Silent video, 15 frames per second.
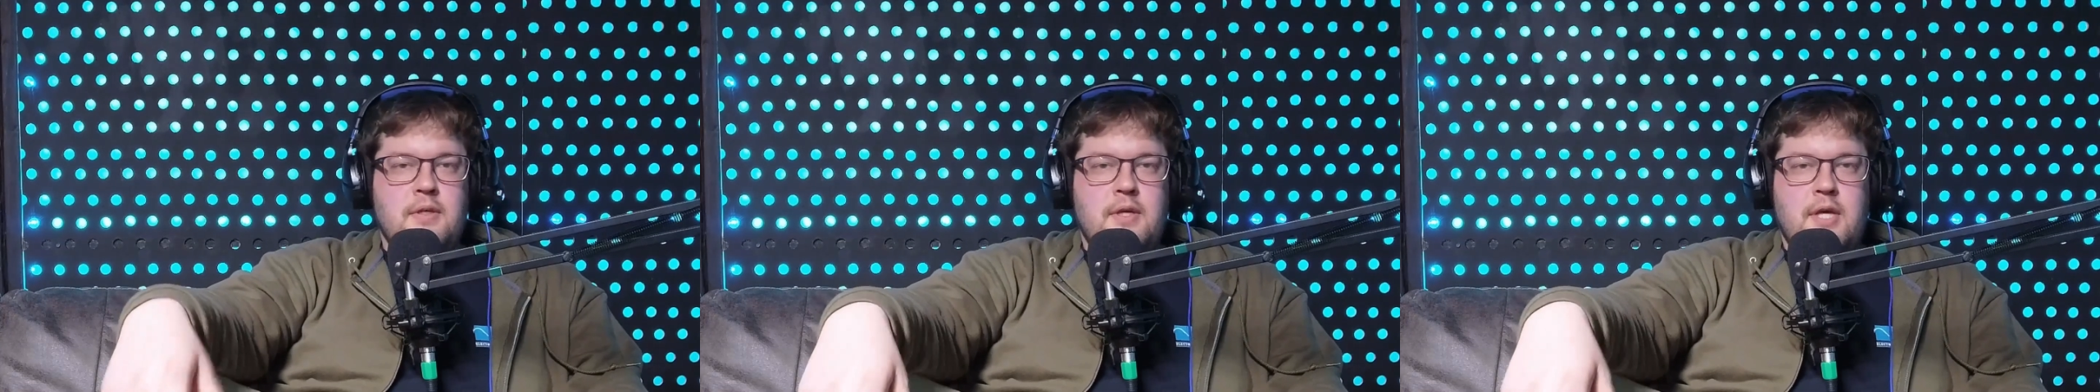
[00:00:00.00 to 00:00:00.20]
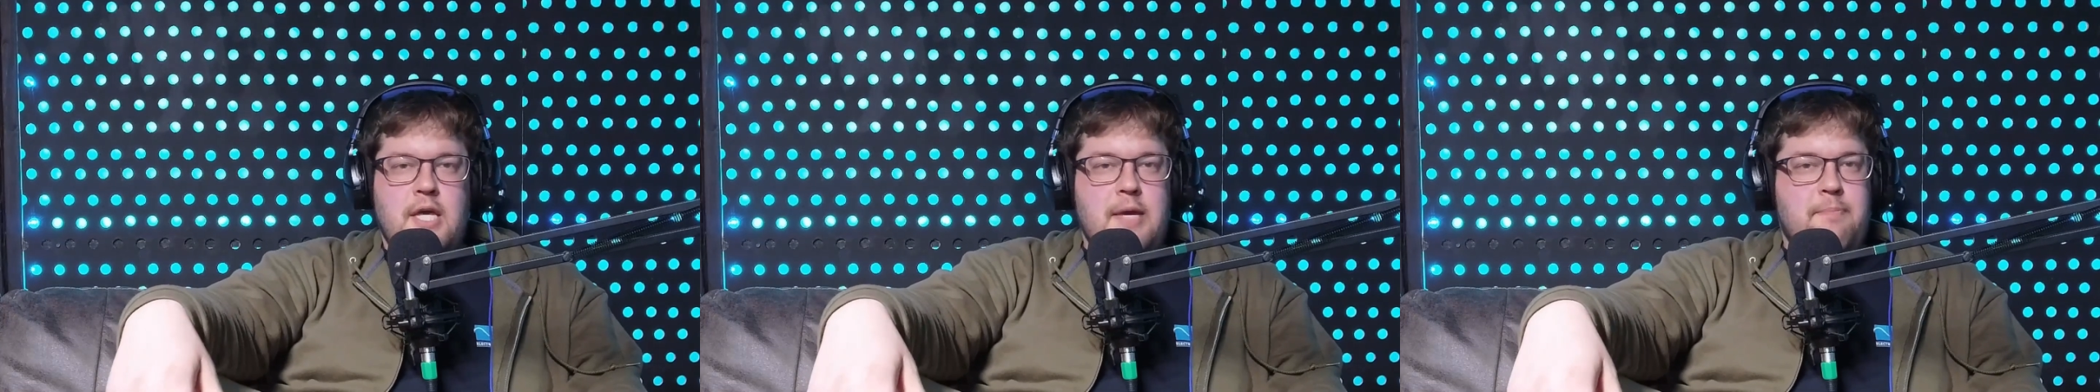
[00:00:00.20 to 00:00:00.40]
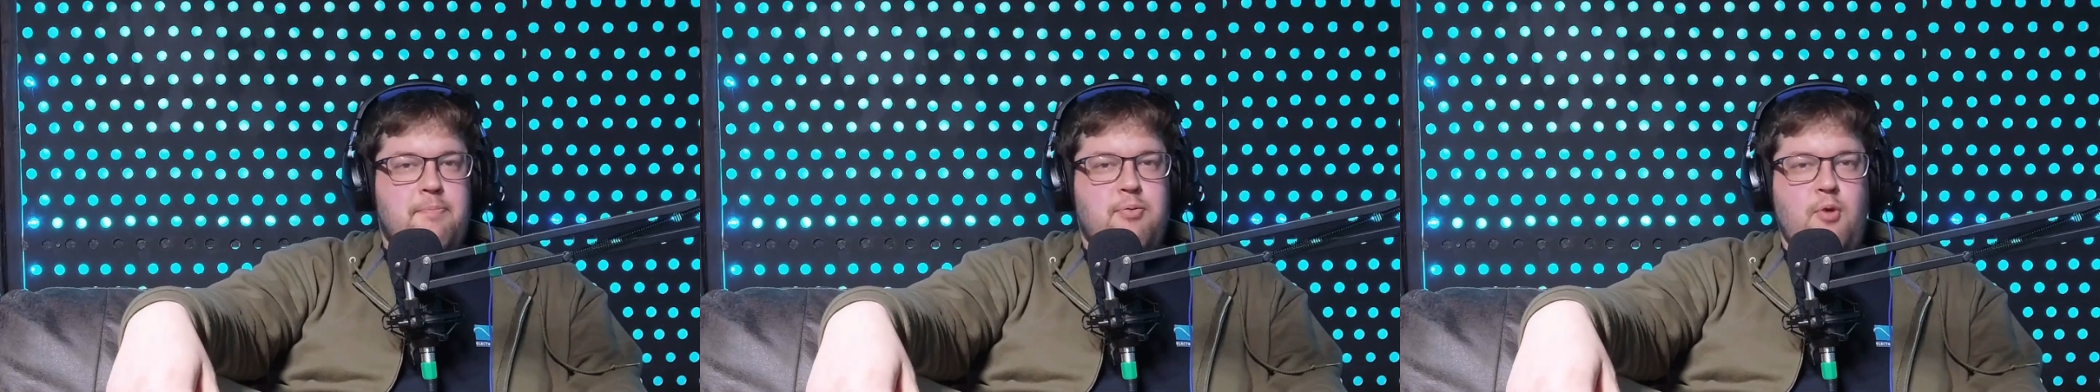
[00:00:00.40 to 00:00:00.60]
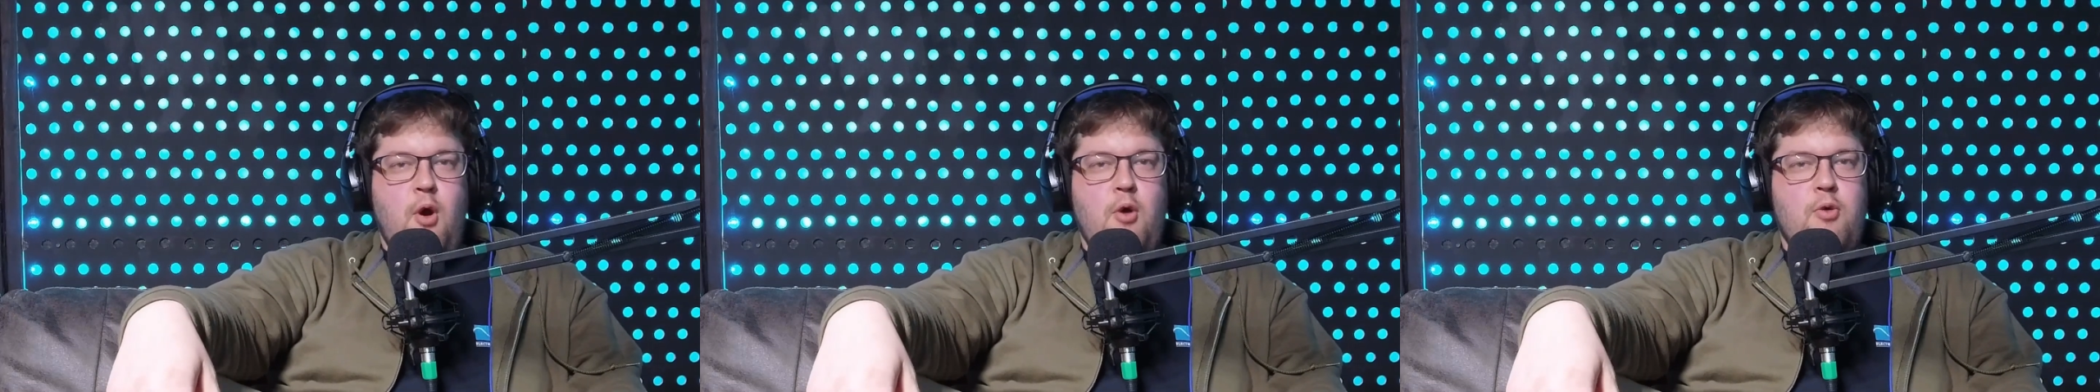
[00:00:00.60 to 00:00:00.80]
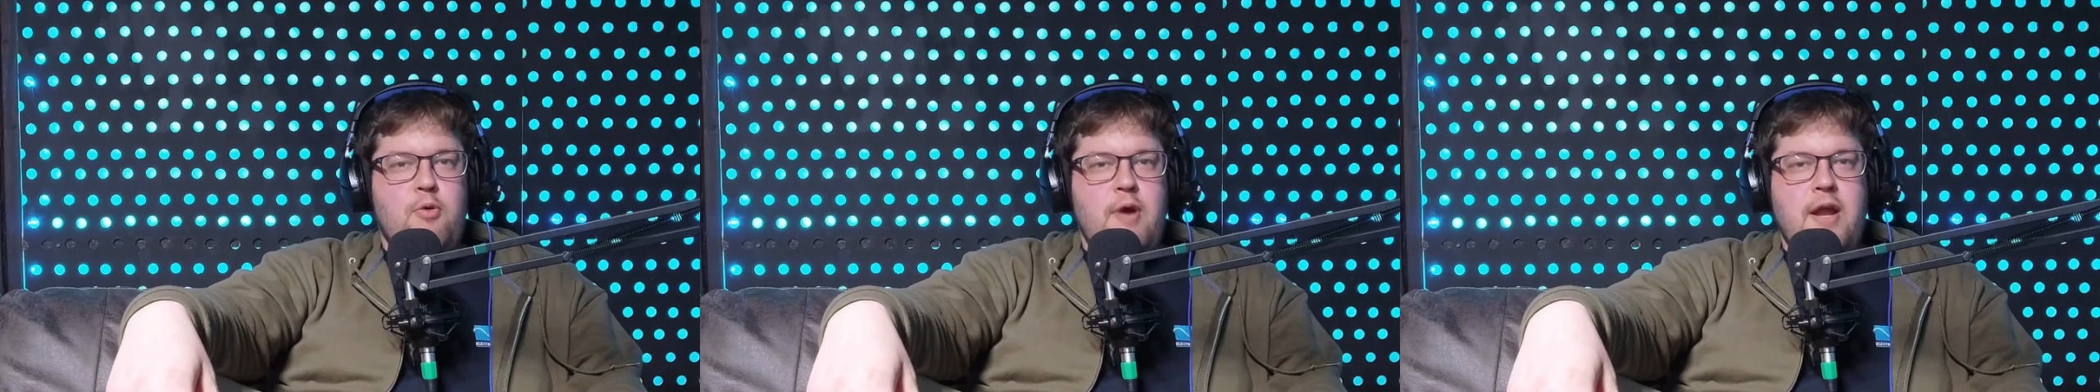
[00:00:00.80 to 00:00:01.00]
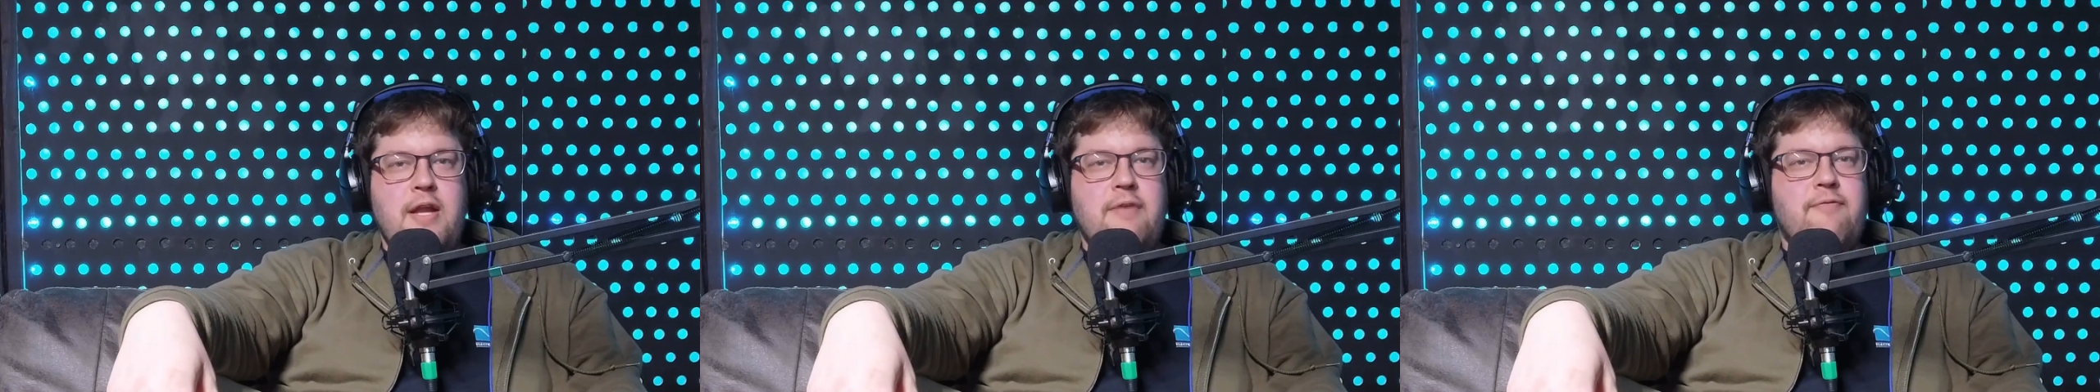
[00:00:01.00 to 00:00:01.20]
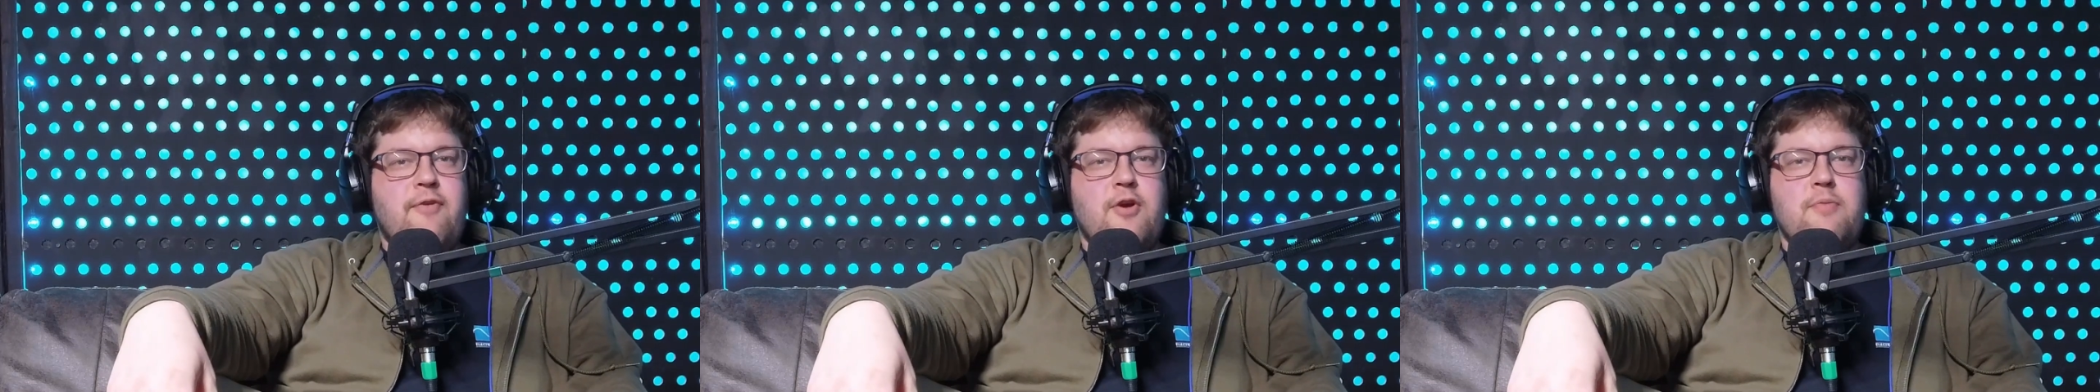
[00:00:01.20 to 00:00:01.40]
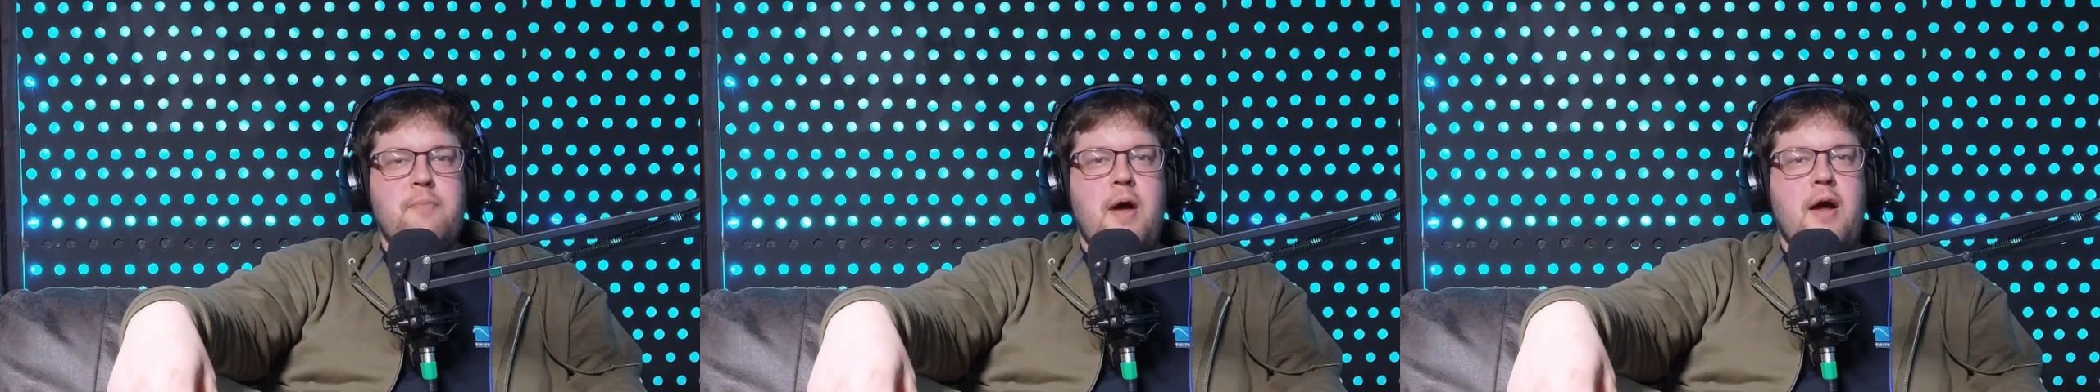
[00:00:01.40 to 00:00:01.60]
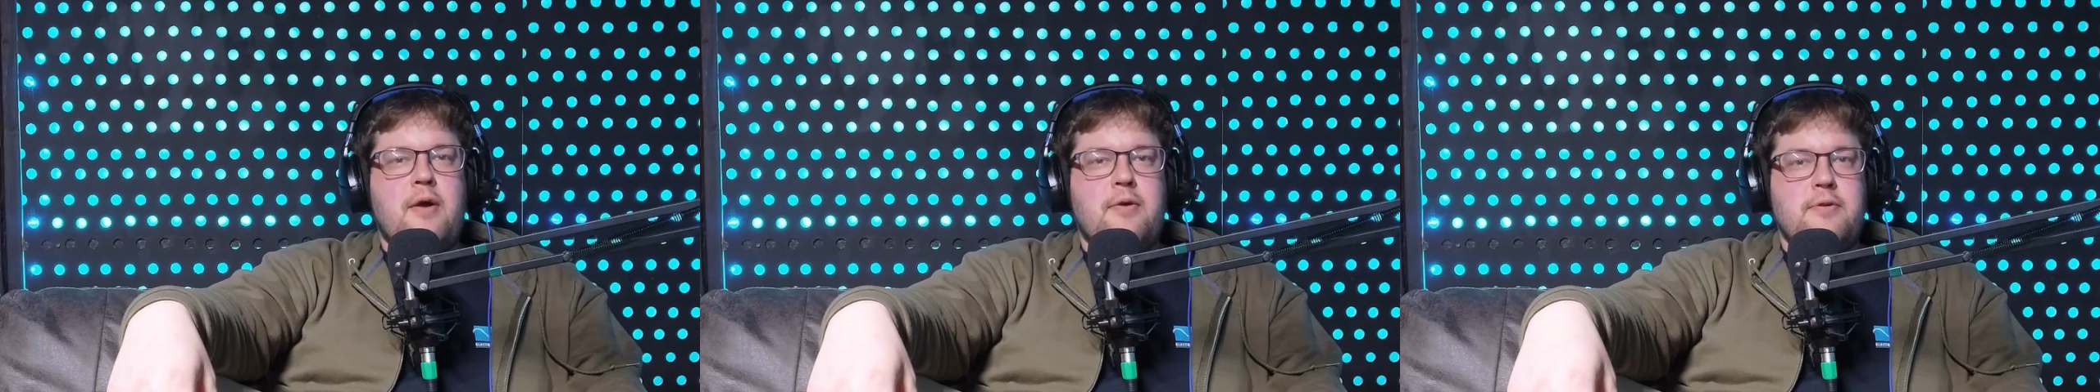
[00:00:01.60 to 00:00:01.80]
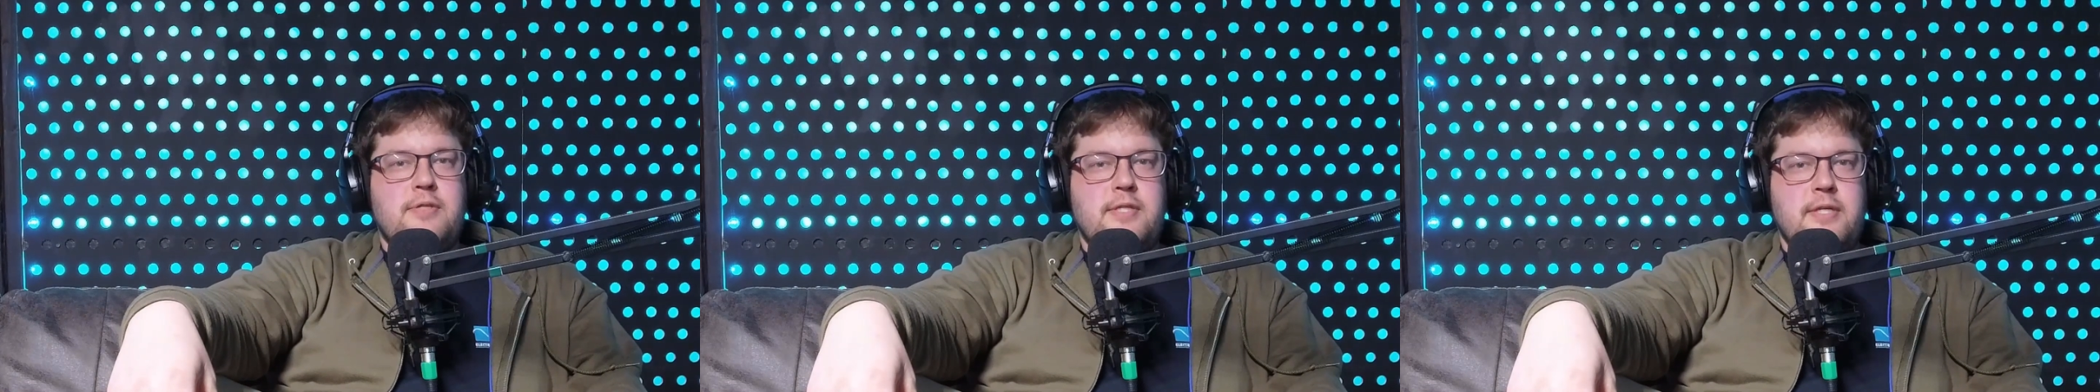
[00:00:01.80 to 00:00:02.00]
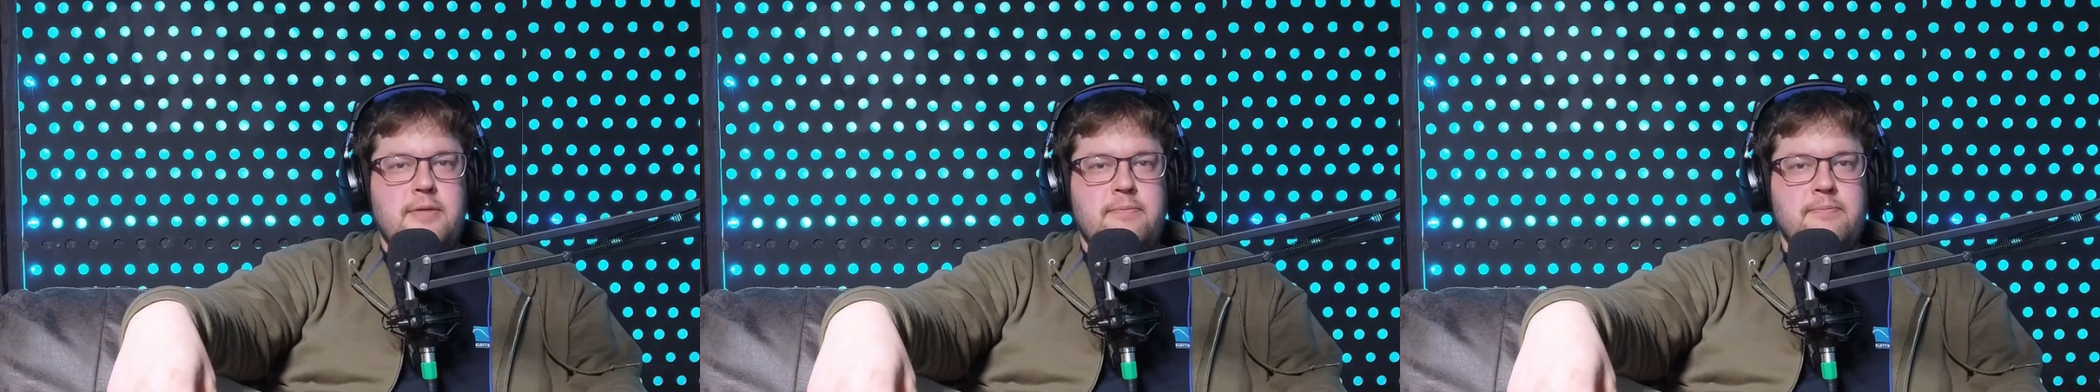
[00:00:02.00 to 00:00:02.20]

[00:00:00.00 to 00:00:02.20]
Keep procreating for democracy.